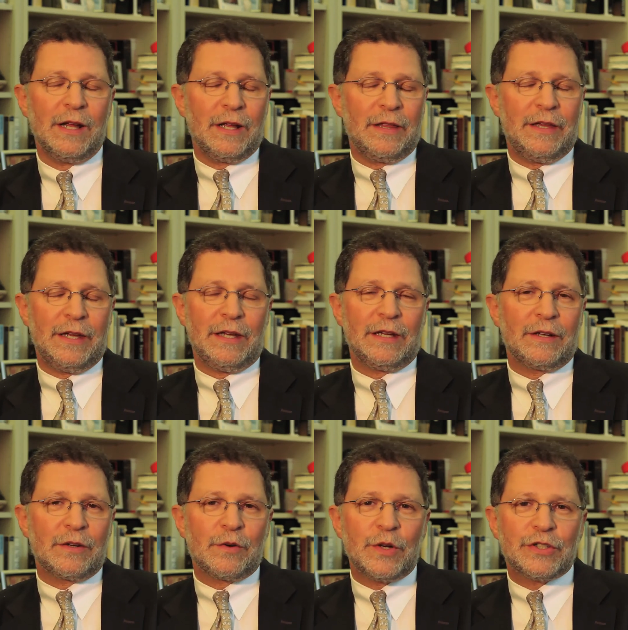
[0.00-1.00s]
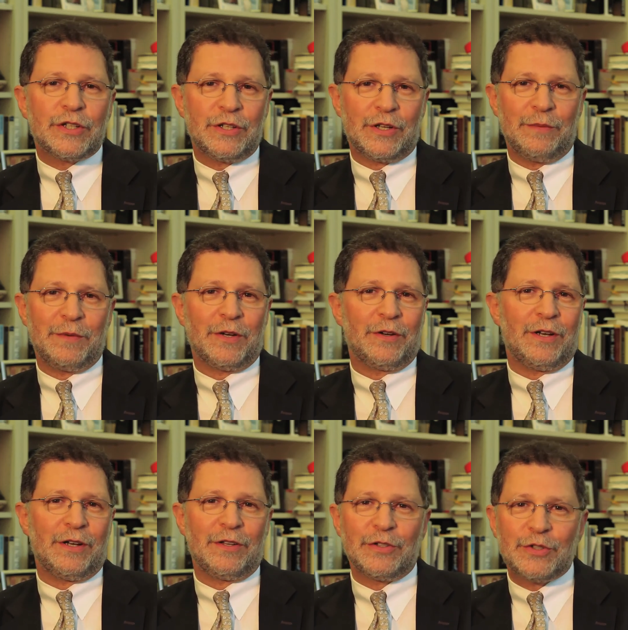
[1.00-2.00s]
the Christian
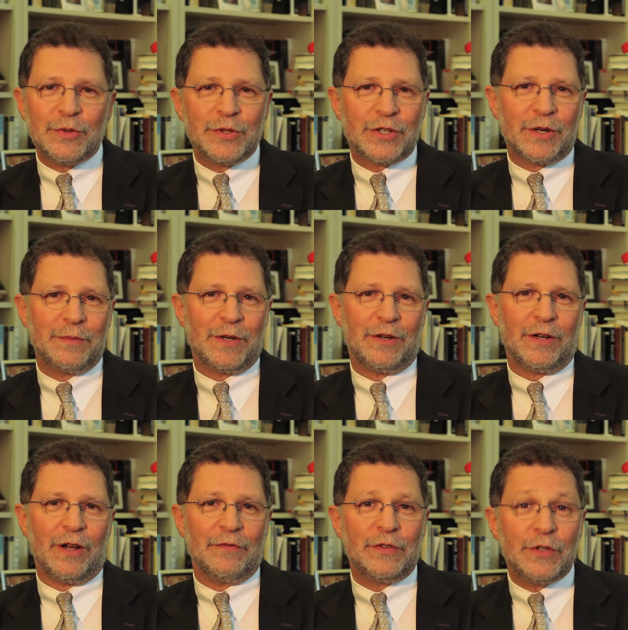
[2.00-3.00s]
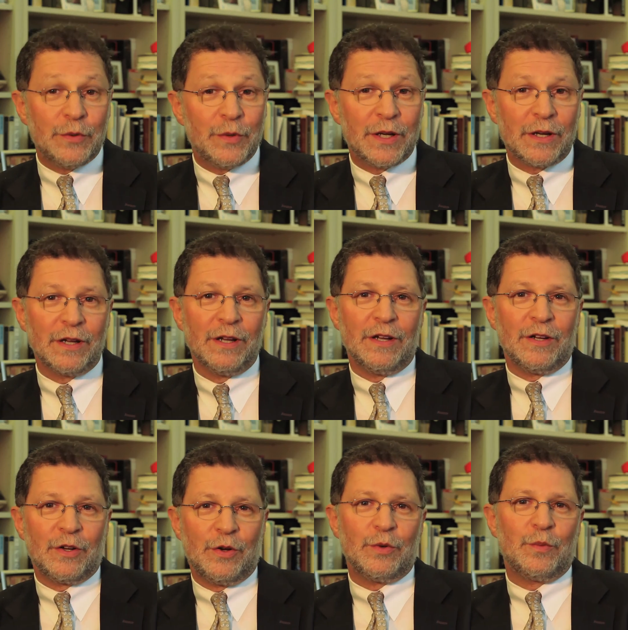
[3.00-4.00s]
community, the Jewish community, of doing
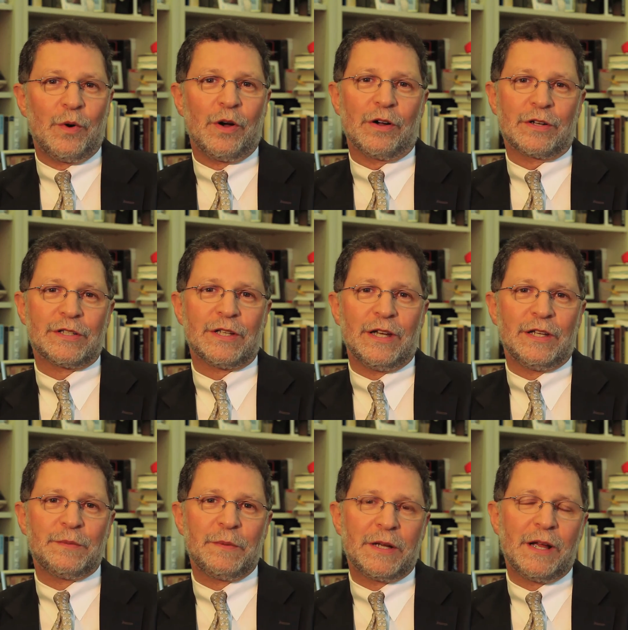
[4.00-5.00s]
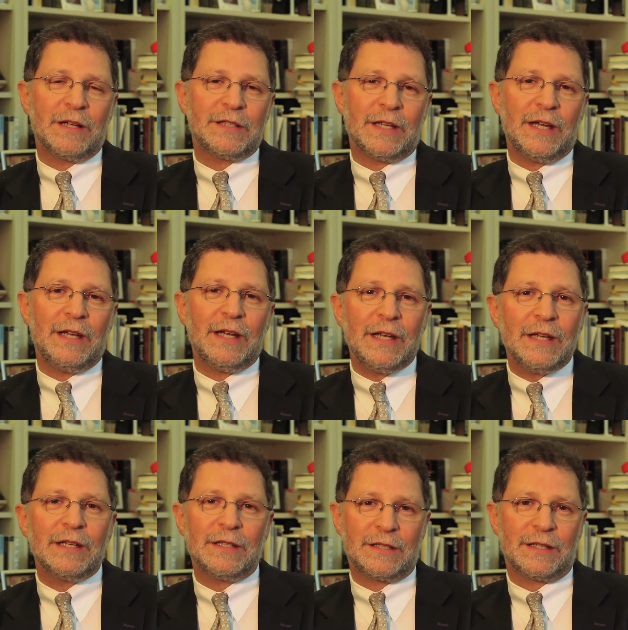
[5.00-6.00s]
good works is because it
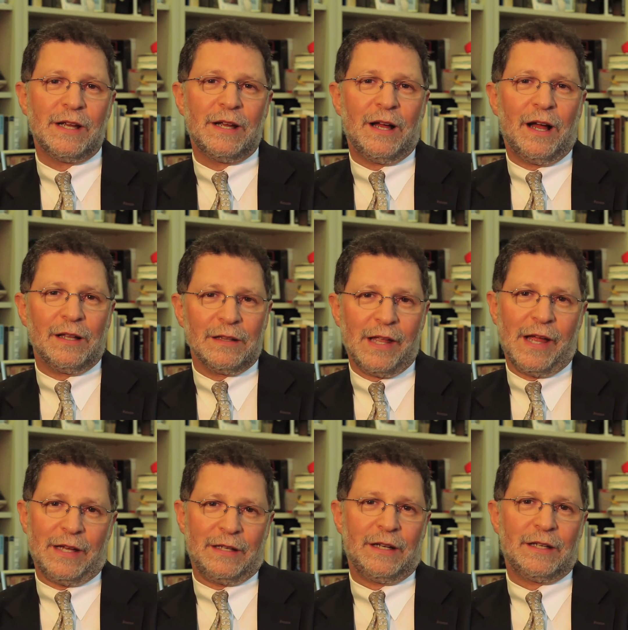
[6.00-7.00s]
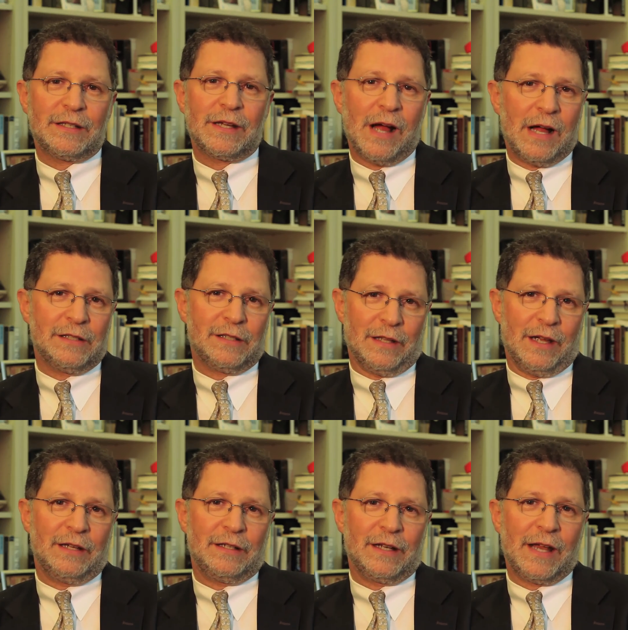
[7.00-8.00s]
is a light. It's God's
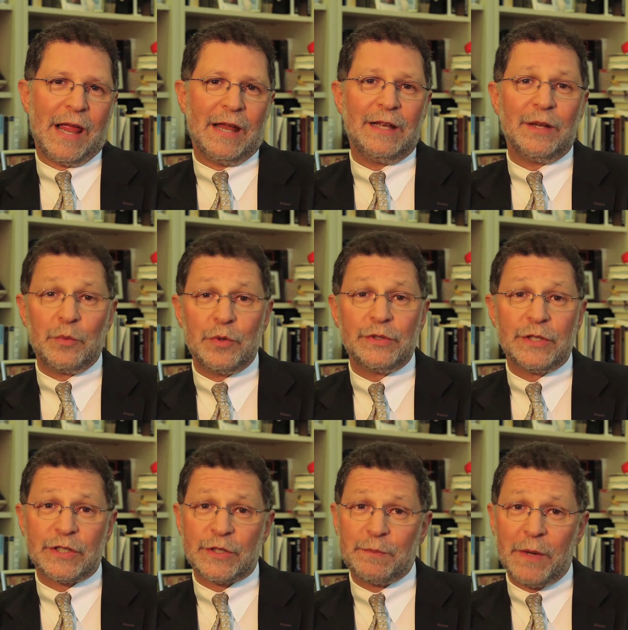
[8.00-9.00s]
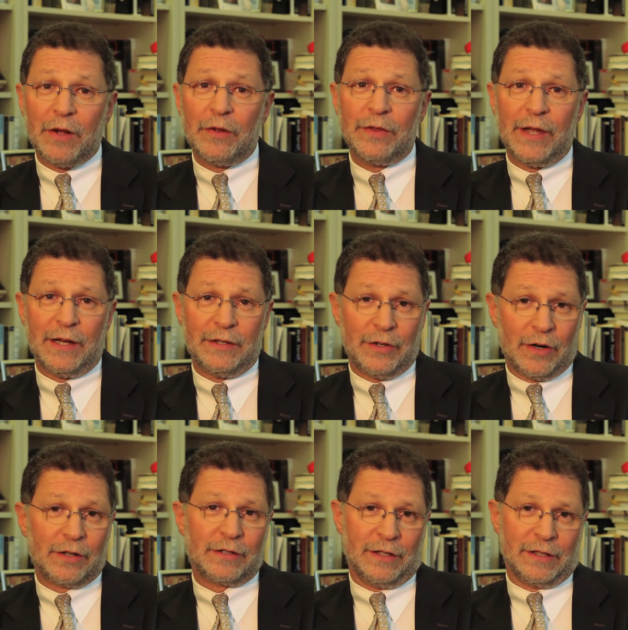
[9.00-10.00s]
light. And it will dispel that
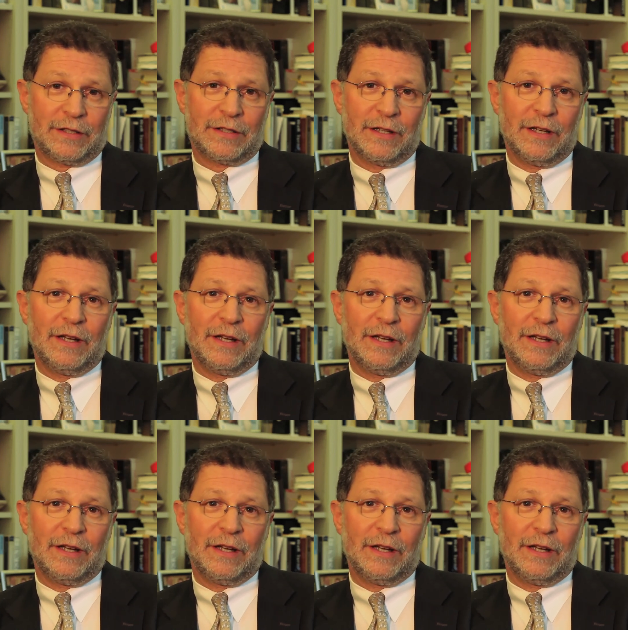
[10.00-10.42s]
darkness